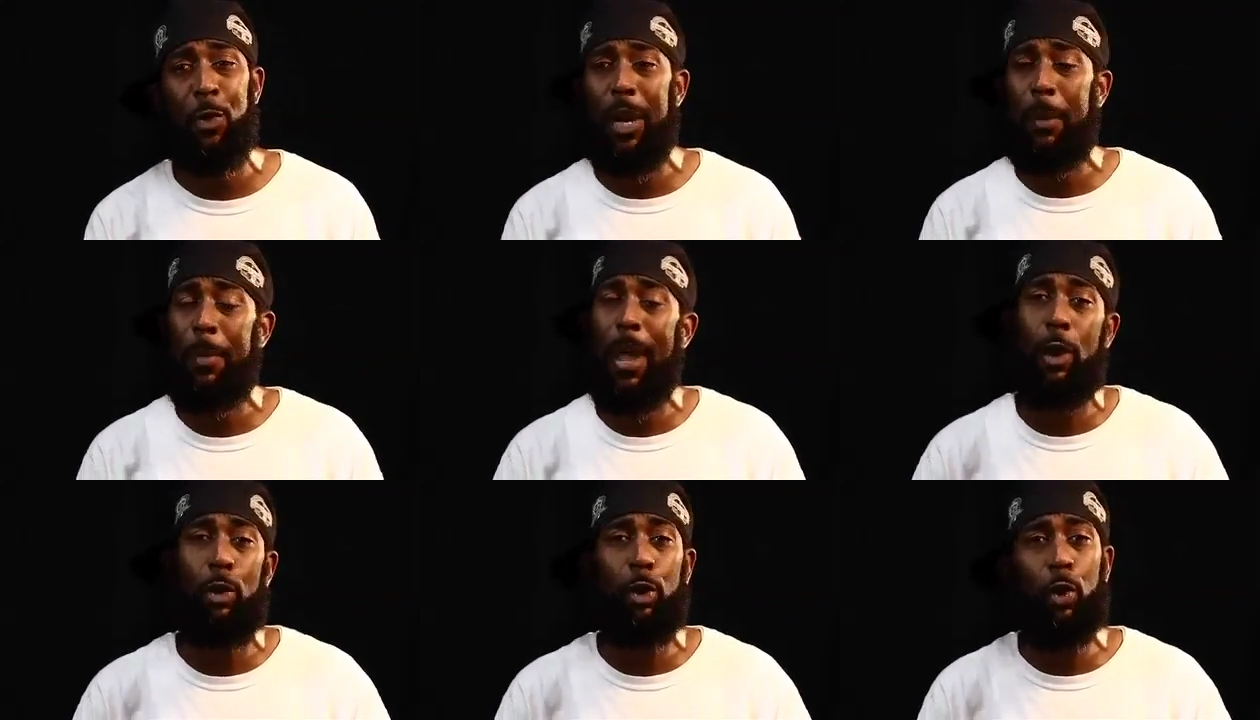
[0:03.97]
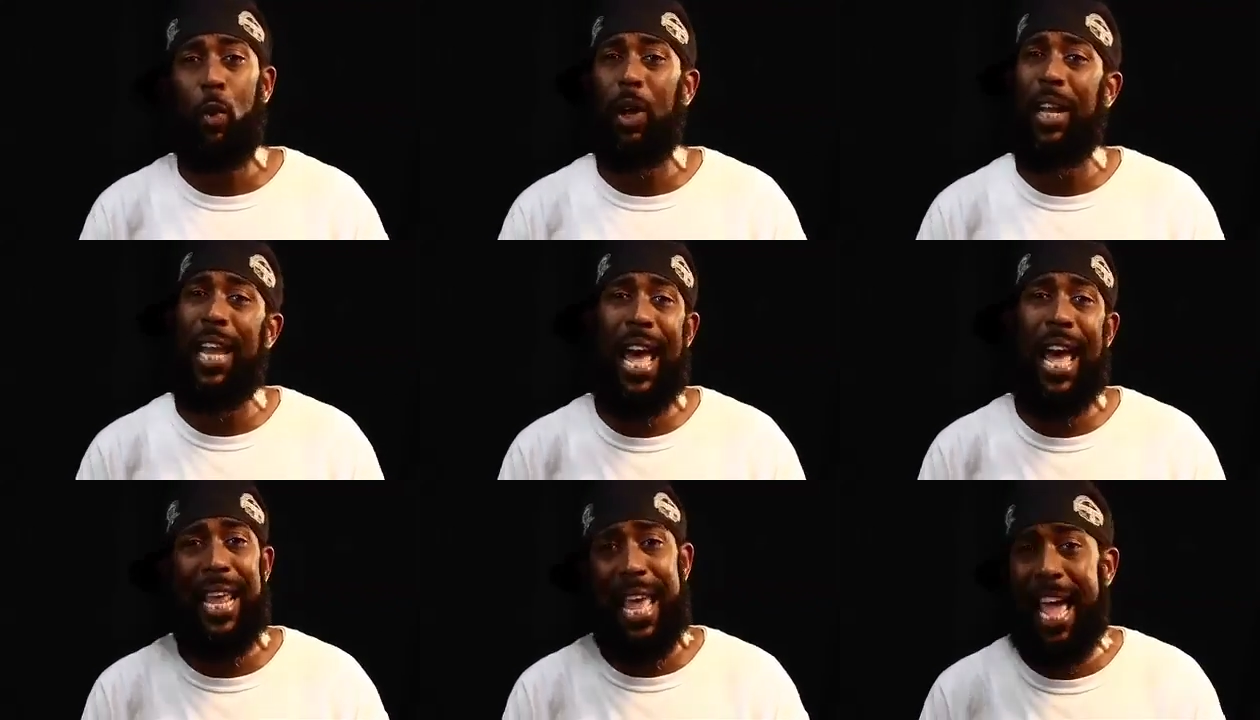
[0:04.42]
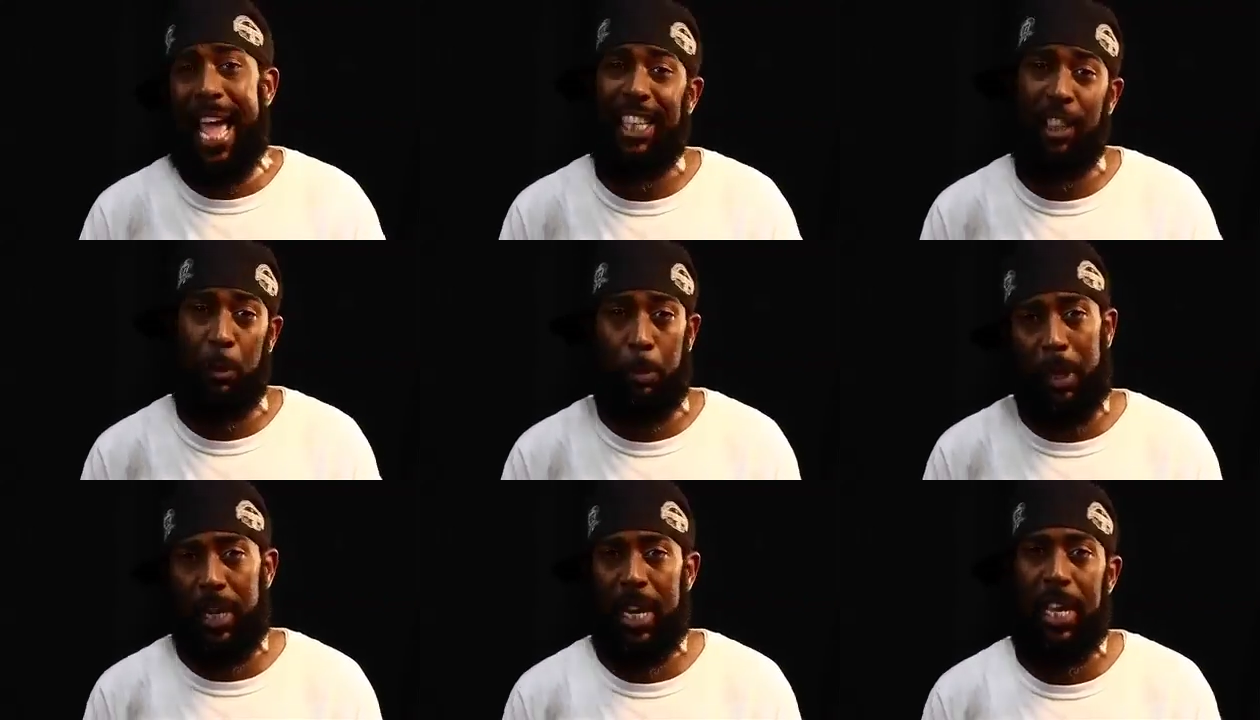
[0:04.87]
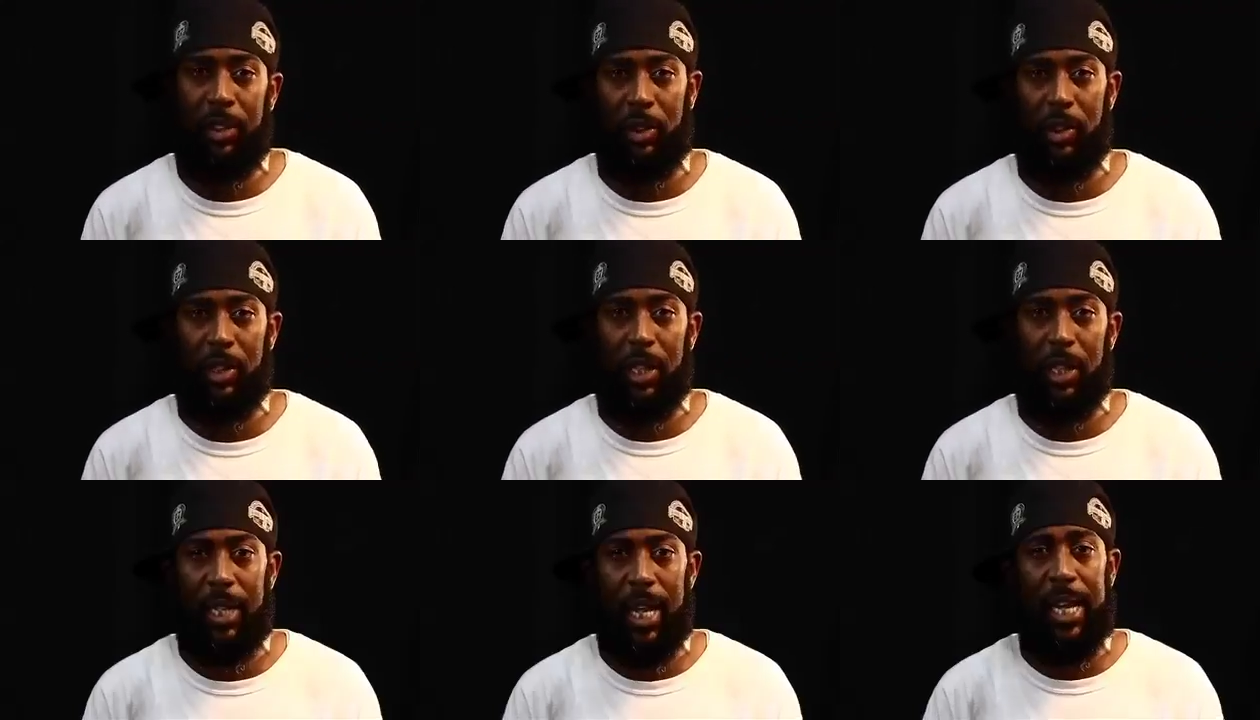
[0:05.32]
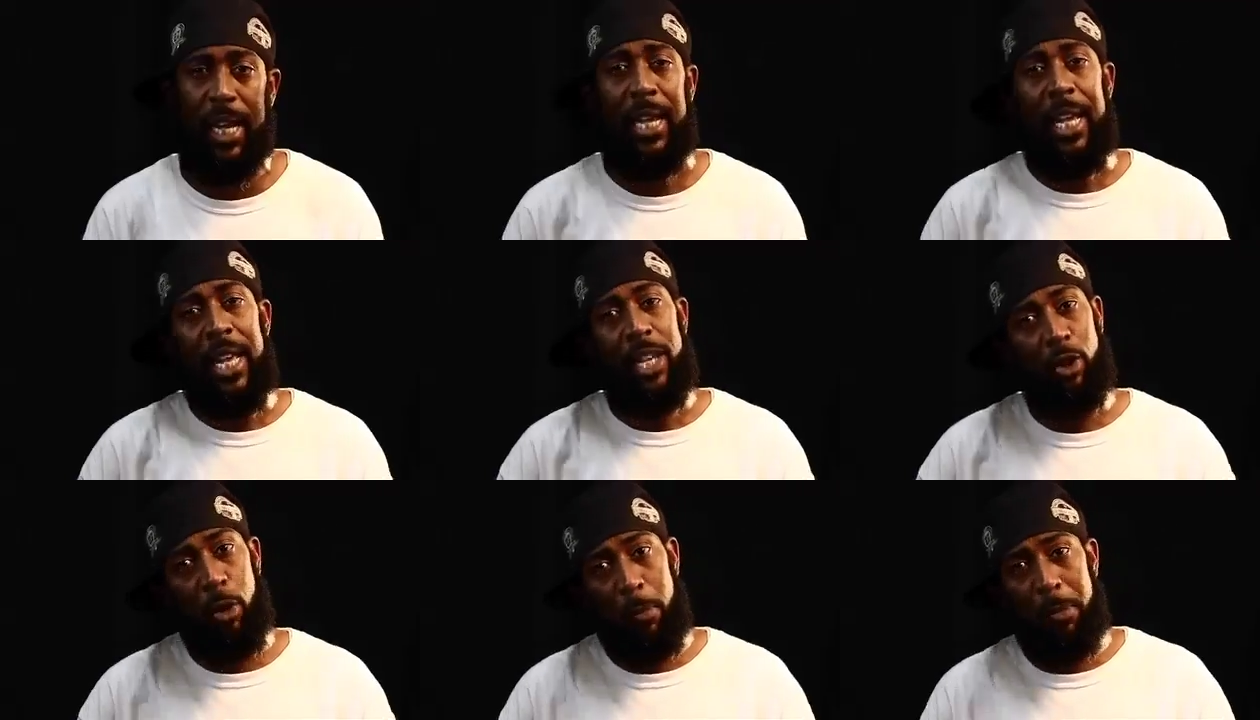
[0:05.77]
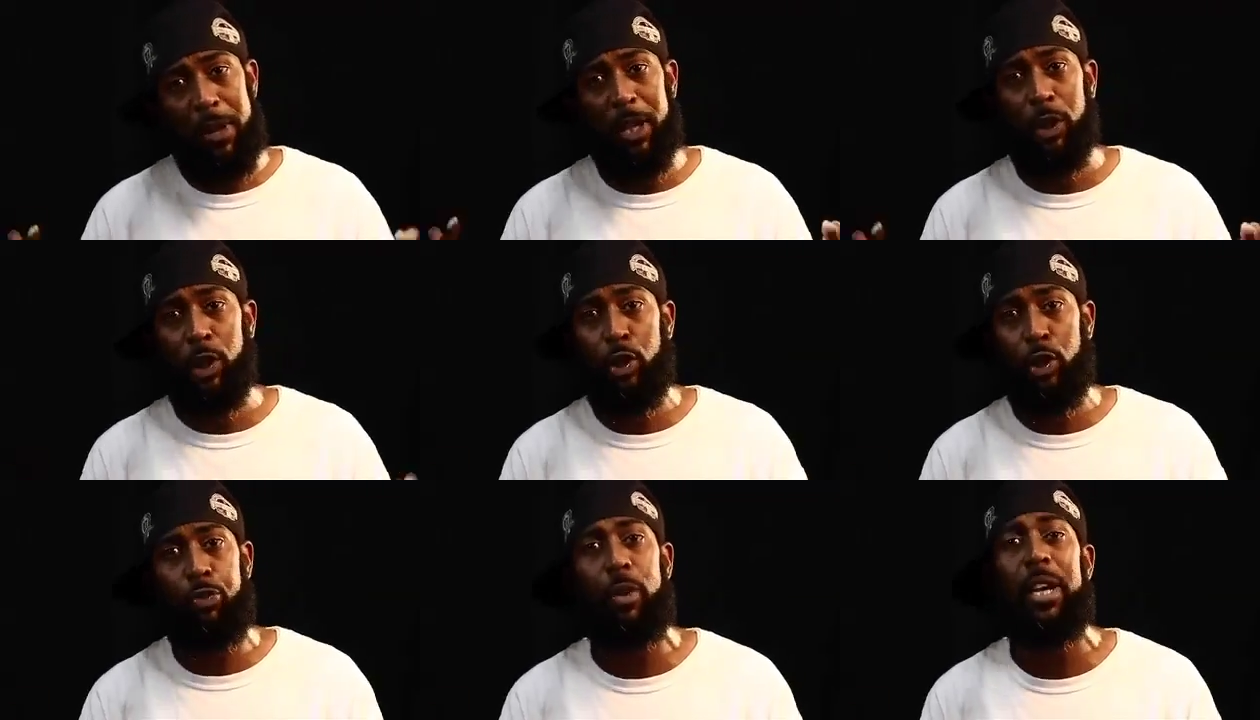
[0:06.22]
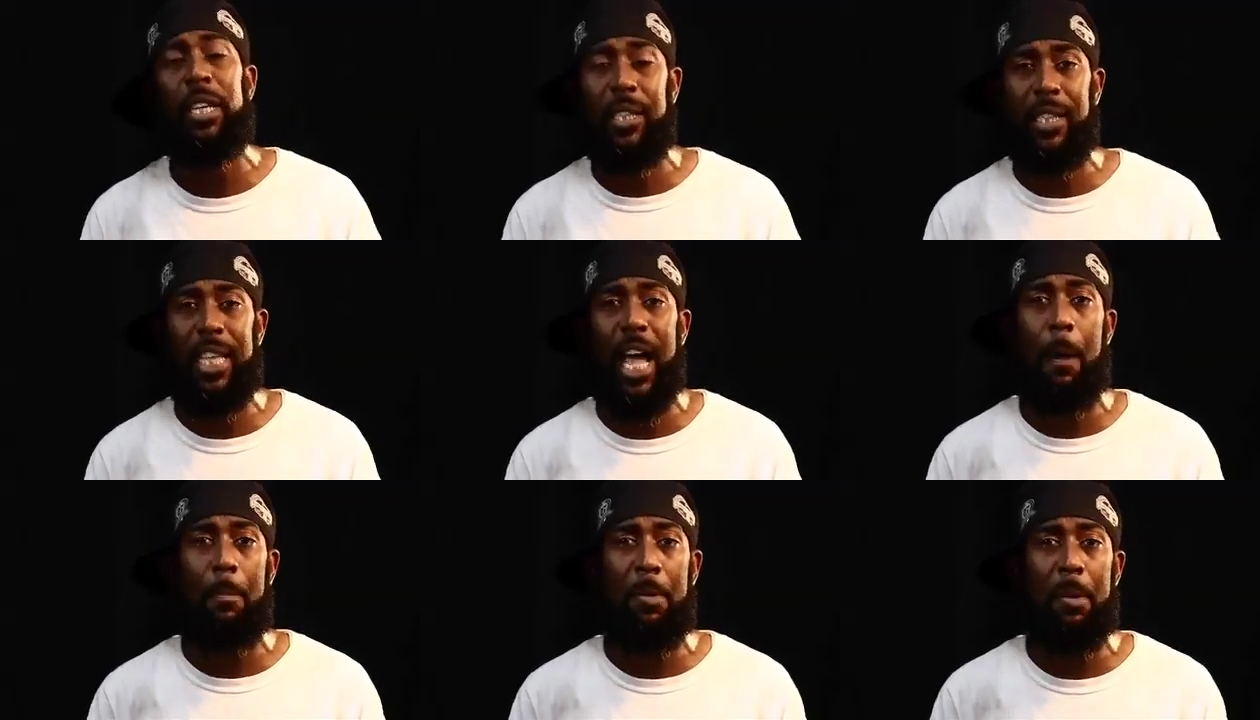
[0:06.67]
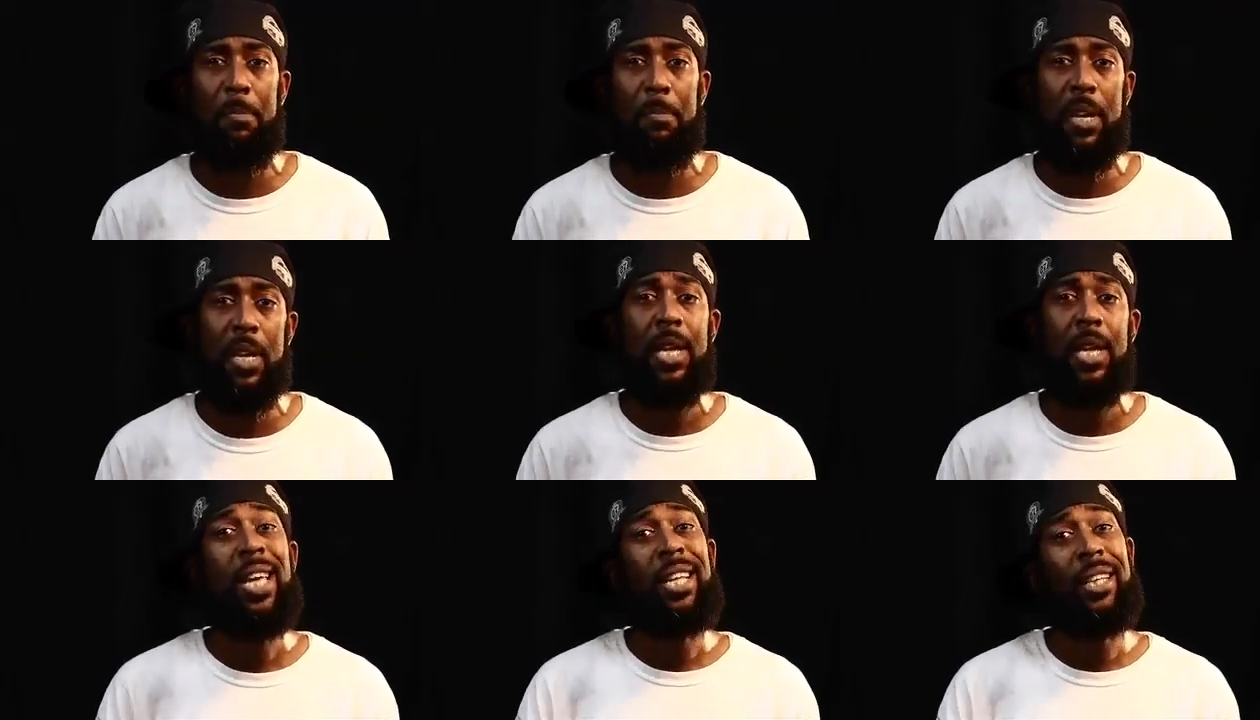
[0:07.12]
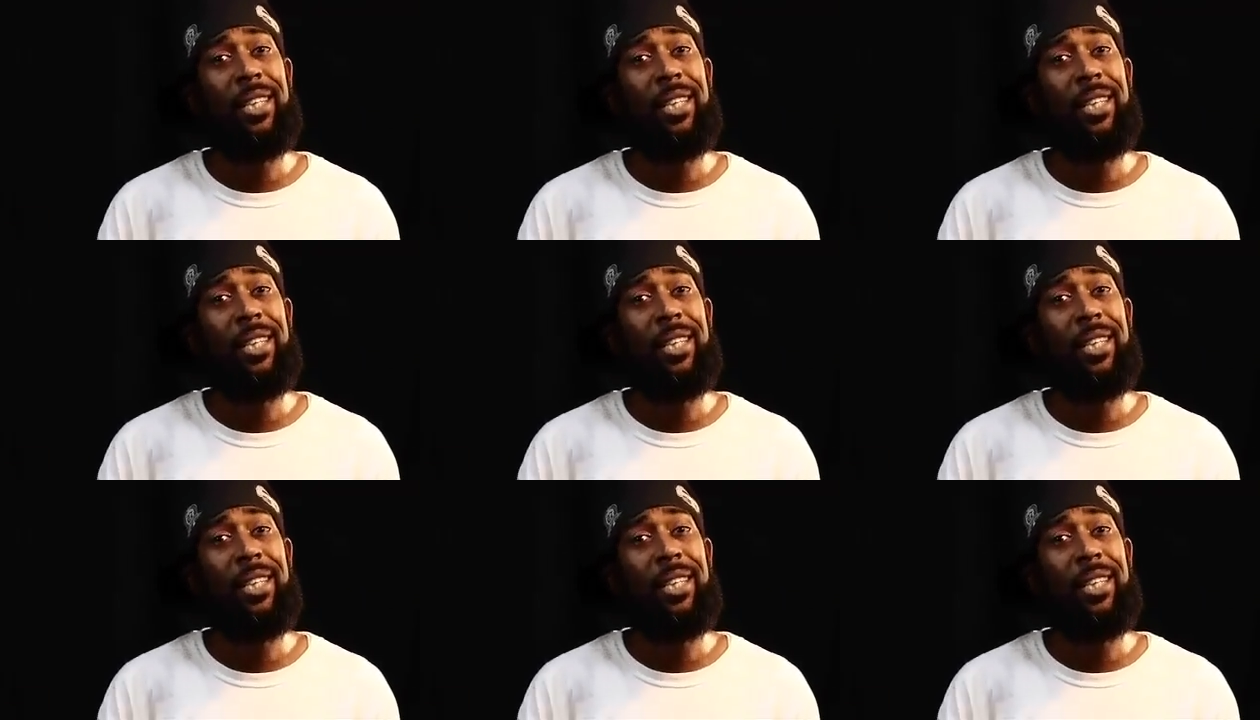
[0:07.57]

I'm not gonna do a lot of explanations today. It's gonna be a straight stop it be.